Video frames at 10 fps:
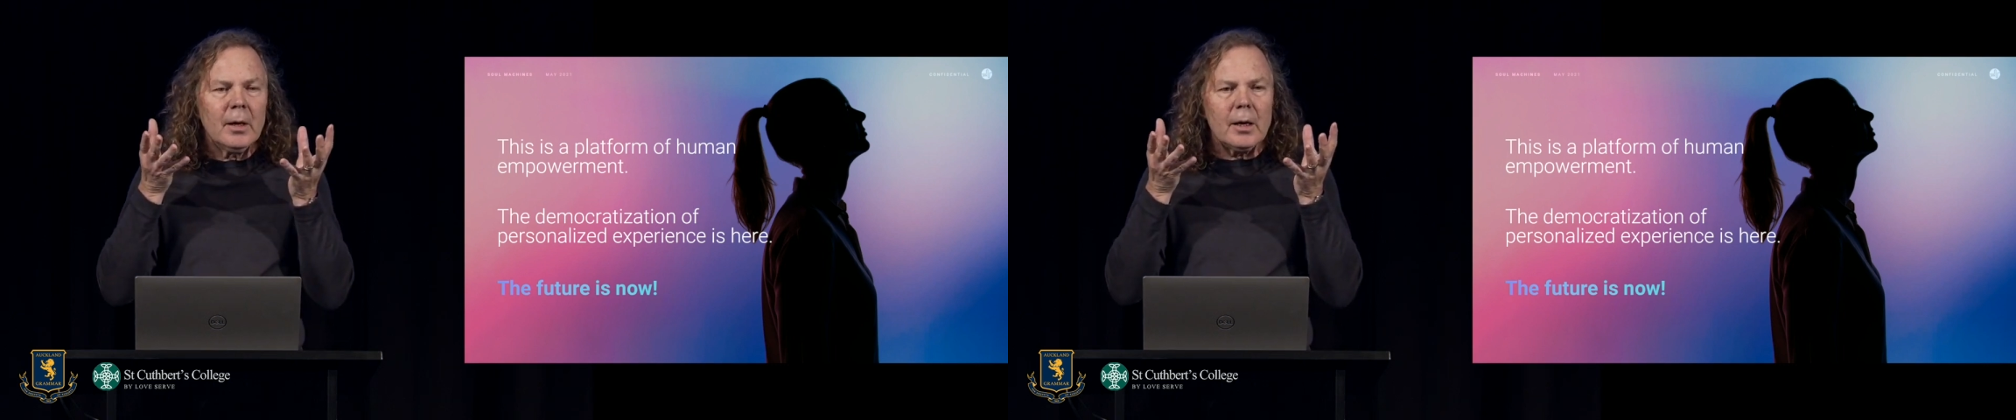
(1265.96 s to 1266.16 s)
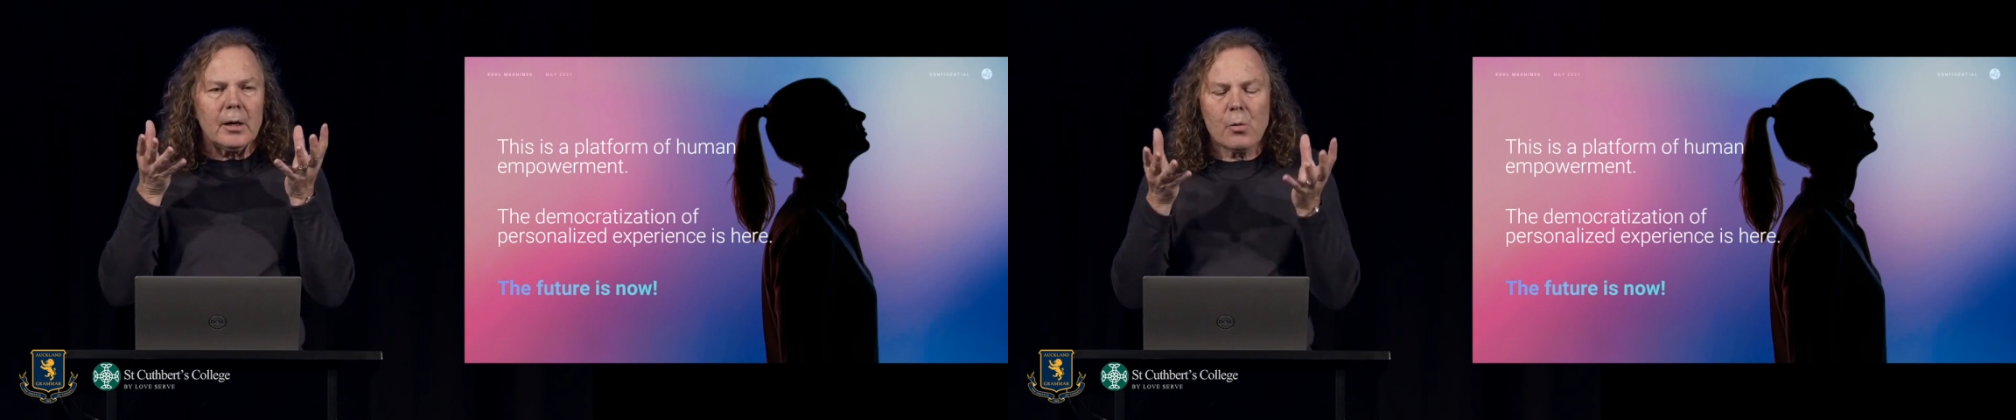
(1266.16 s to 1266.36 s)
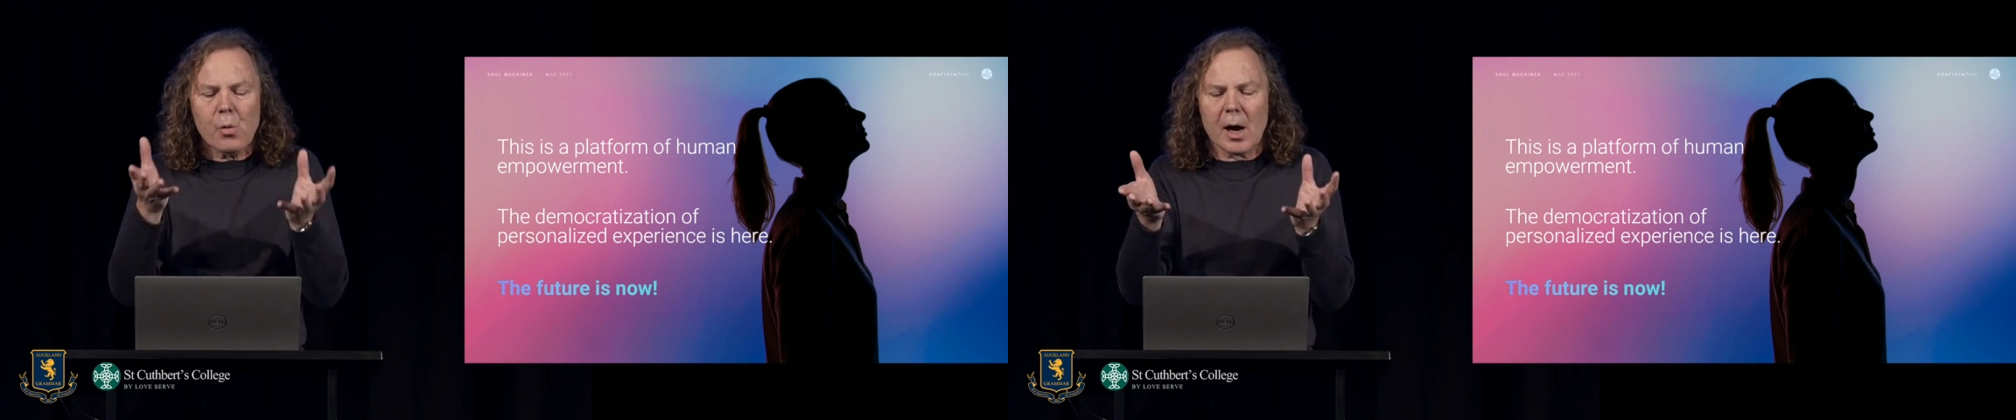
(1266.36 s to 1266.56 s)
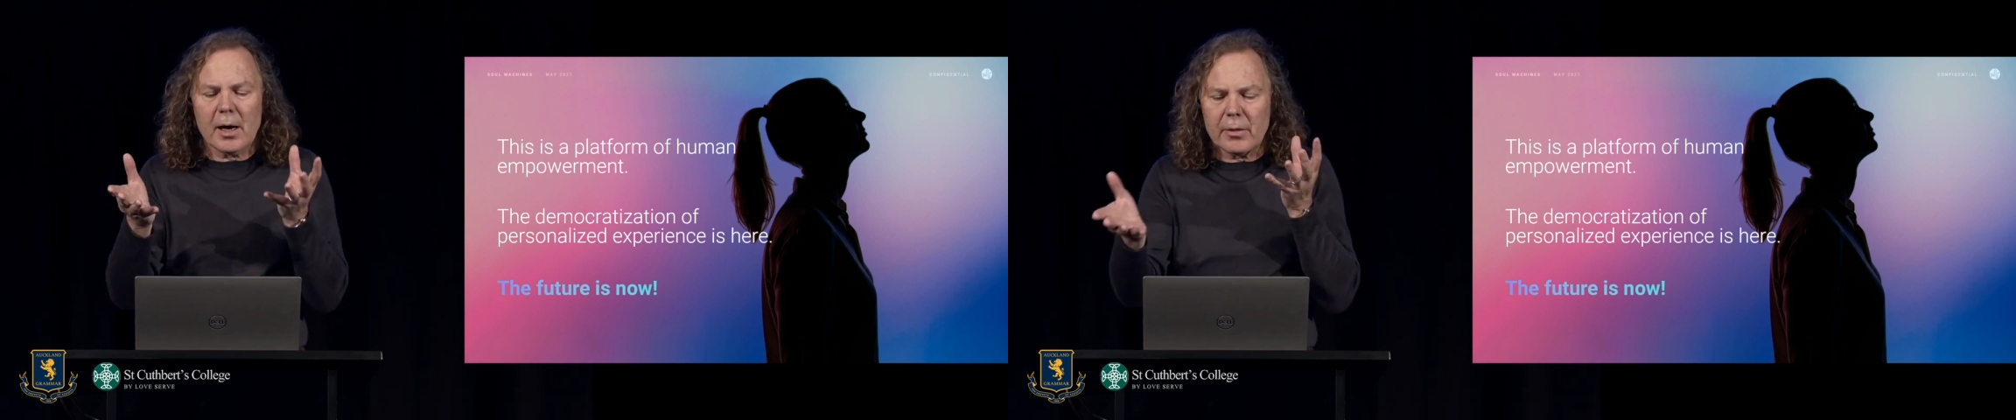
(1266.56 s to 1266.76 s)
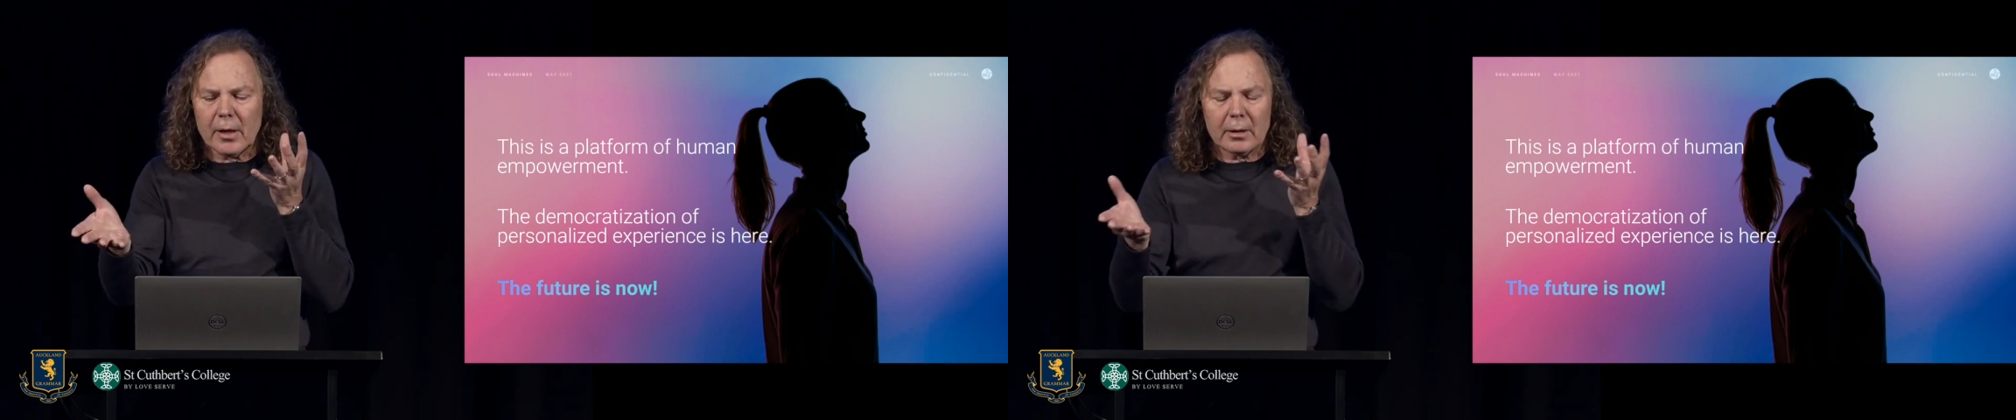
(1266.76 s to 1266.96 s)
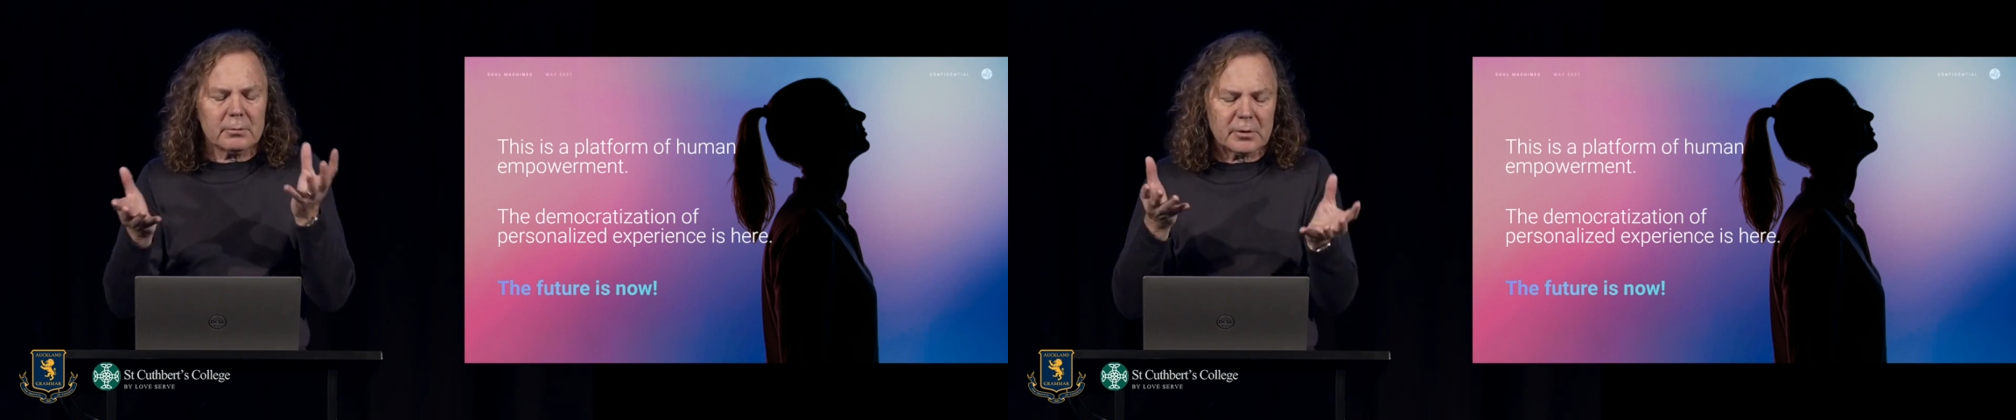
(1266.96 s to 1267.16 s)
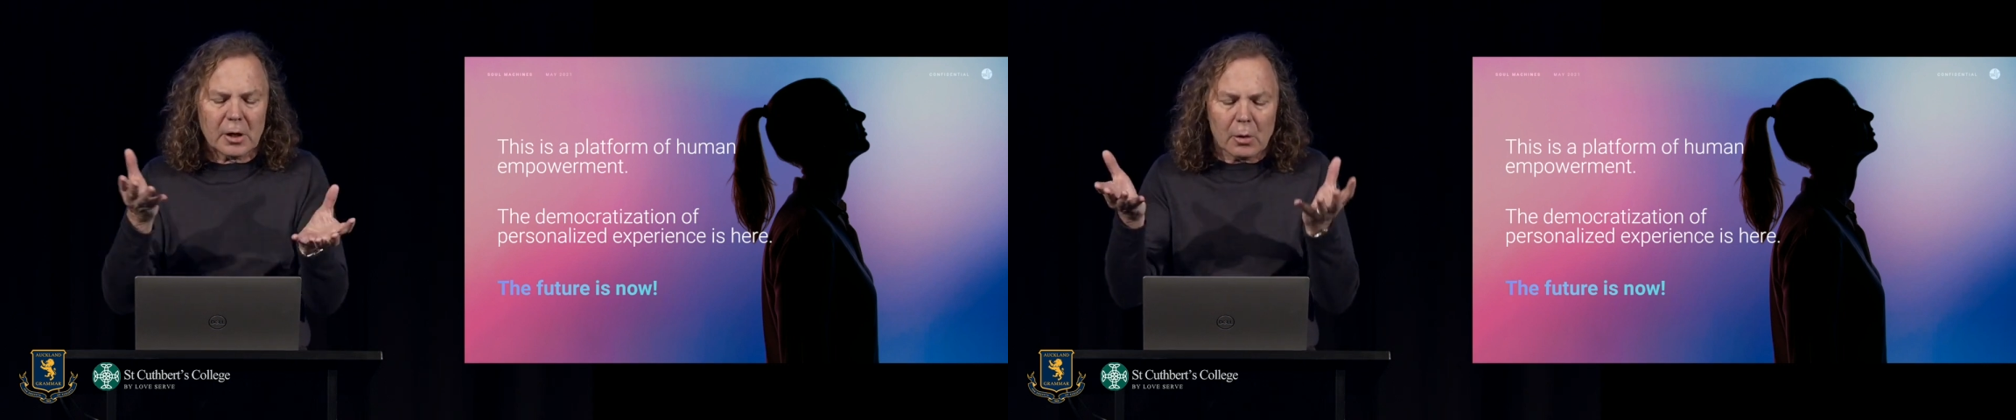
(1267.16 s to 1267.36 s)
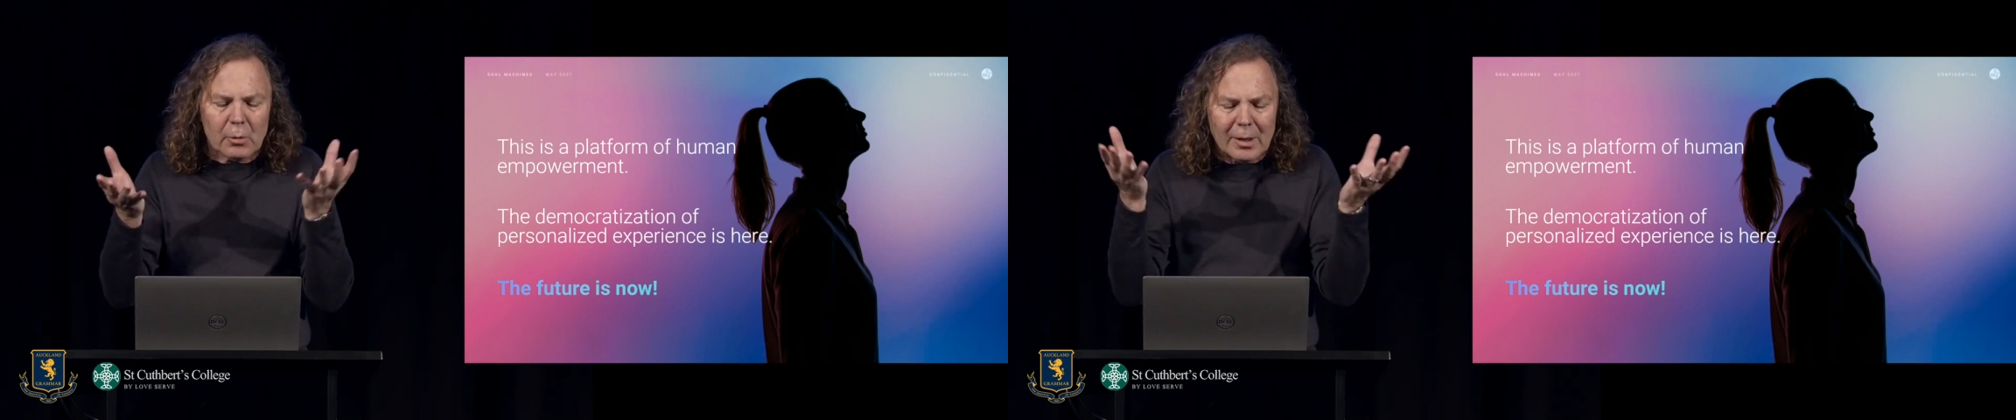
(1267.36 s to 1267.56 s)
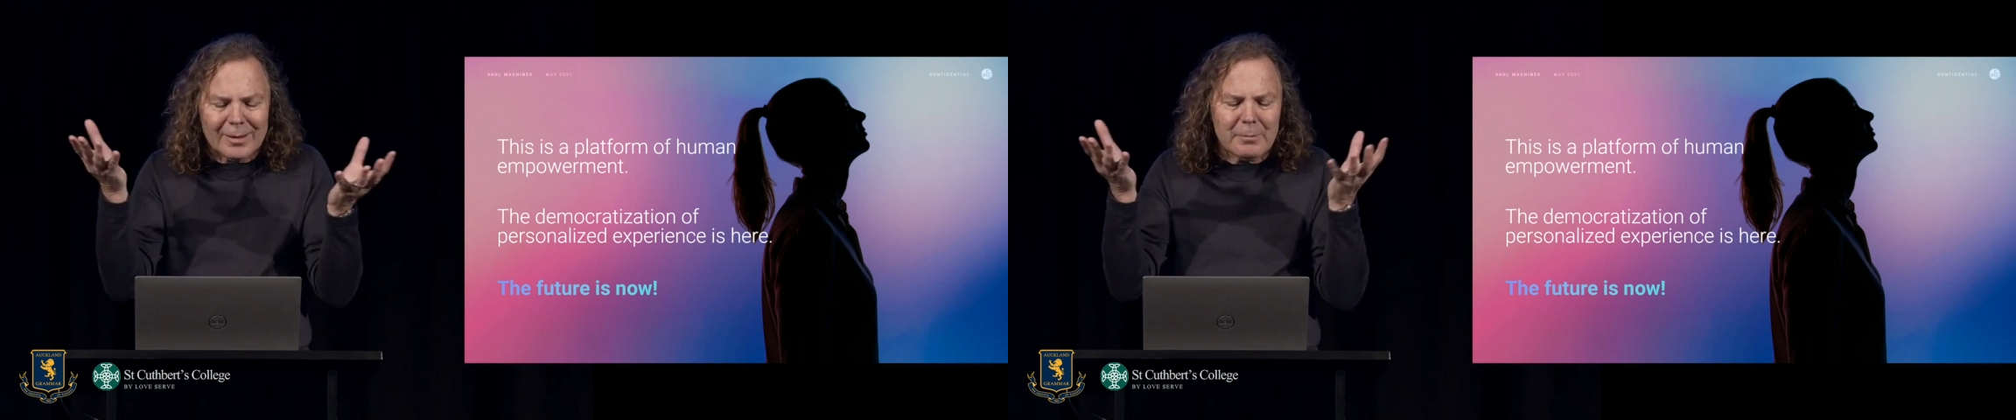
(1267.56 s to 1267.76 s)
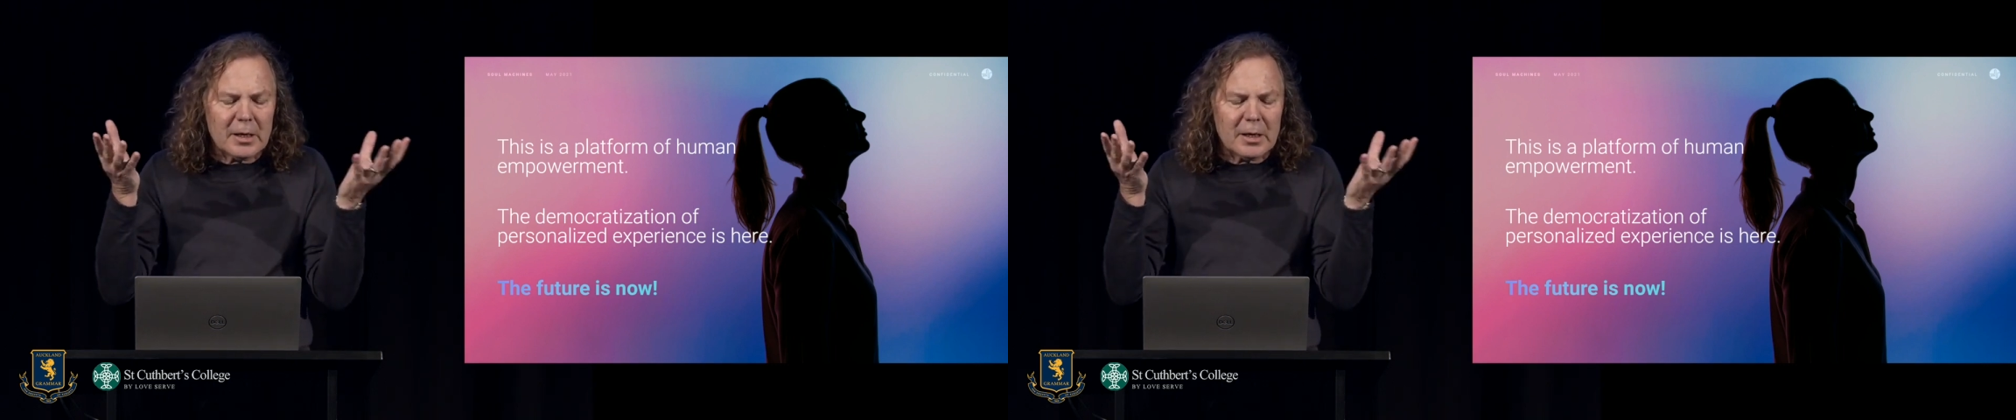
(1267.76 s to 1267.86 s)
in a way that, in